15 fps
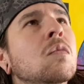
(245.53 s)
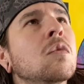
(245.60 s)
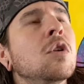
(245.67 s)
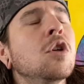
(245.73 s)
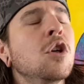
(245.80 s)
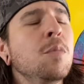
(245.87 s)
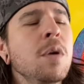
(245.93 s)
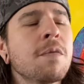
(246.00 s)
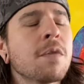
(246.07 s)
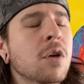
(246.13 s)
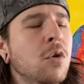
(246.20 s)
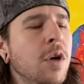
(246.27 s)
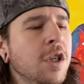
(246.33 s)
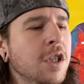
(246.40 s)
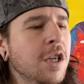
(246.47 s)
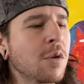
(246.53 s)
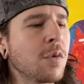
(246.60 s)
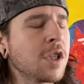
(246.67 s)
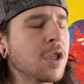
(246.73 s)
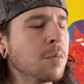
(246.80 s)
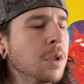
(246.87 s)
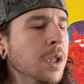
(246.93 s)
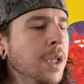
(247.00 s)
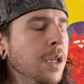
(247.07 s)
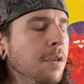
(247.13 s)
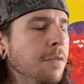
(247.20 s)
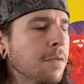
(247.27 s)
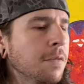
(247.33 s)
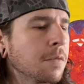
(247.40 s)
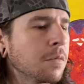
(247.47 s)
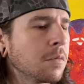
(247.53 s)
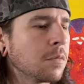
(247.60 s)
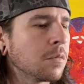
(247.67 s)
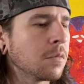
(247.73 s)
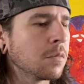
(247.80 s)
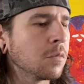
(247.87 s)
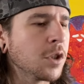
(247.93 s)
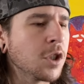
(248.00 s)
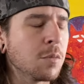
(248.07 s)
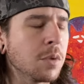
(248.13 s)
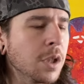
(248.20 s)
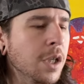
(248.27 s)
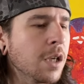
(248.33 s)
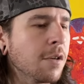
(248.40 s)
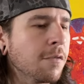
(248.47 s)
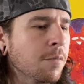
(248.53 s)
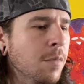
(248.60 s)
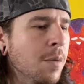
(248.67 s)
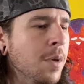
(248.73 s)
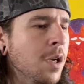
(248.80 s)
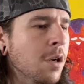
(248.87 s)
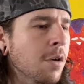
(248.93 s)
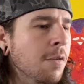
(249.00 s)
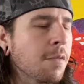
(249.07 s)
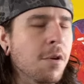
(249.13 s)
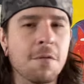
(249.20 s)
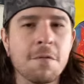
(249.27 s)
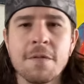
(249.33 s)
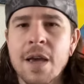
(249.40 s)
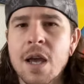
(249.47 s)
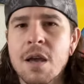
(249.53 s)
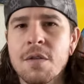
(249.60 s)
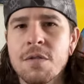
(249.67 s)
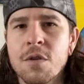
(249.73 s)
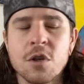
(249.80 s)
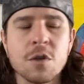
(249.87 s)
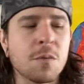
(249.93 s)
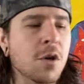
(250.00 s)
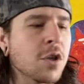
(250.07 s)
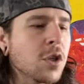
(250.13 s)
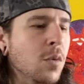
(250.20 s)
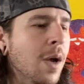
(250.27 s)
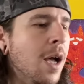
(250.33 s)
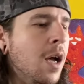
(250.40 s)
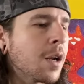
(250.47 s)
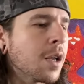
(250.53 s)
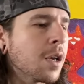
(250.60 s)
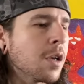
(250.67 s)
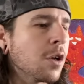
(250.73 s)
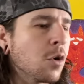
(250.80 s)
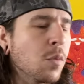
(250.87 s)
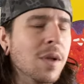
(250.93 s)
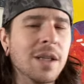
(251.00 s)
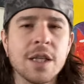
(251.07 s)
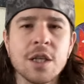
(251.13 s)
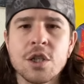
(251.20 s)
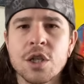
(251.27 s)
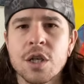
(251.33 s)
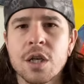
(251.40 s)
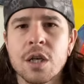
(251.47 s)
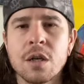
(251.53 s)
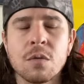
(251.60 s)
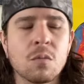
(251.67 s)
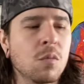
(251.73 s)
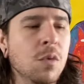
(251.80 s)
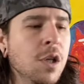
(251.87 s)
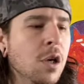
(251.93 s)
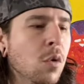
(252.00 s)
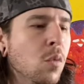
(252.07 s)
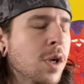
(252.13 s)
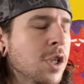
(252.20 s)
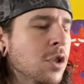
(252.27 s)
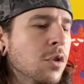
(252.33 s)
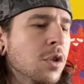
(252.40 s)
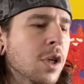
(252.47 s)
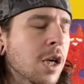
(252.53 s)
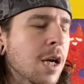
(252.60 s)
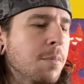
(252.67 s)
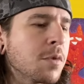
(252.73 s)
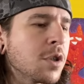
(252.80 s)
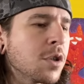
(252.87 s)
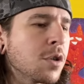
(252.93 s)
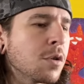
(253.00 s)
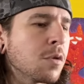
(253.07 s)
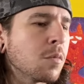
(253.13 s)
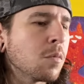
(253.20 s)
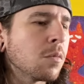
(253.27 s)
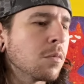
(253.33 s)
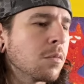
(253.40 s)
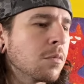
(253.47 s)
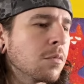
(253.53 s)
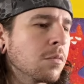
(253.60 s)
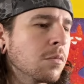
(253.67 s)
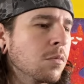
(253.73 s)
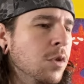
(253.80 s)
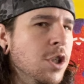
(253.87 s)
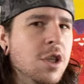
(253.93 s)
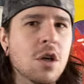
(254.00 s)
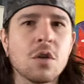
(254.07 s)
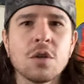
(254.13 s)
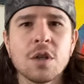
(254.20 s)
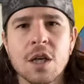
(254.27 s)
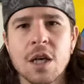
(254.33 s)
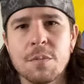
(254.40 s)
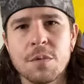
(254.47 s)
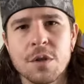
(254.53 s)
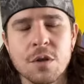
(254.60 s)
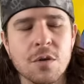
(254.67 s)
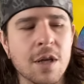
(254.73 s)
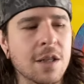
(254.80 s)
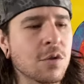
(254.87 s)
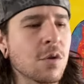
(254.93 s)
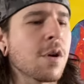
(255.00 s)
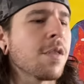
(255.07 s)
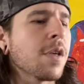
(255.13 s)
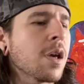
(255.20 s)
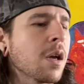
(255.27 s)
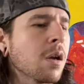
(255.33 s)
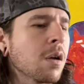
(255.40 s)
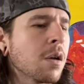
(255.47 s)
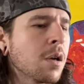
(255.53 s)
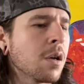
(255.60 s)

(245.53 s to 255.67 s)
You could be even questioning what you believe. What you believe, maybe your faith, your spirituality, your religion, you know, what you look up to, what you don't look up to, that sort of thing.